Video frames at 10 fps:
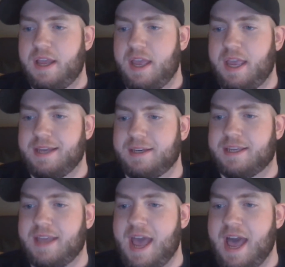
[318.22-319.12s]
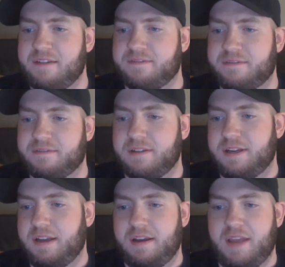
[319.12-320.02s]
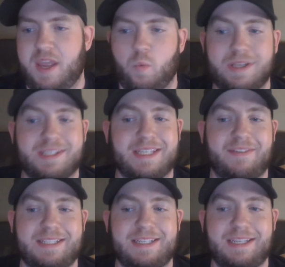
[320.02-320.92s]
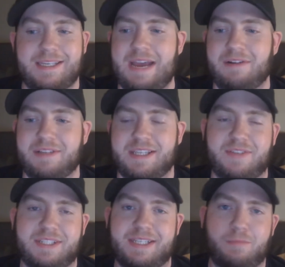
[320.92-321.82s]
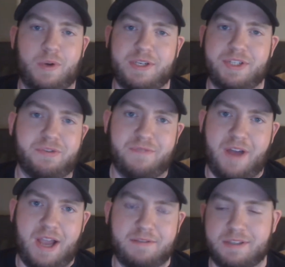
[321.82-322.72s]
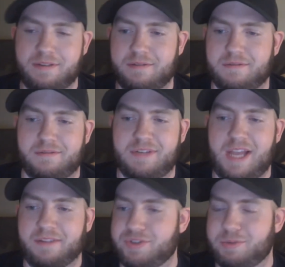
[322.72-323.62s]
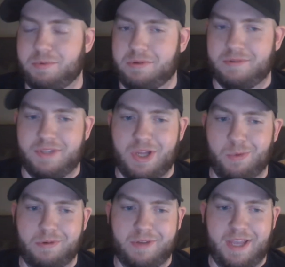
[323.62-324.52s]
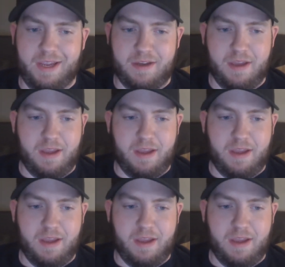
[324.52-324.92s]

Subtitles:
And calf, it was 17, now it's 17.25, so negligible, no real gain.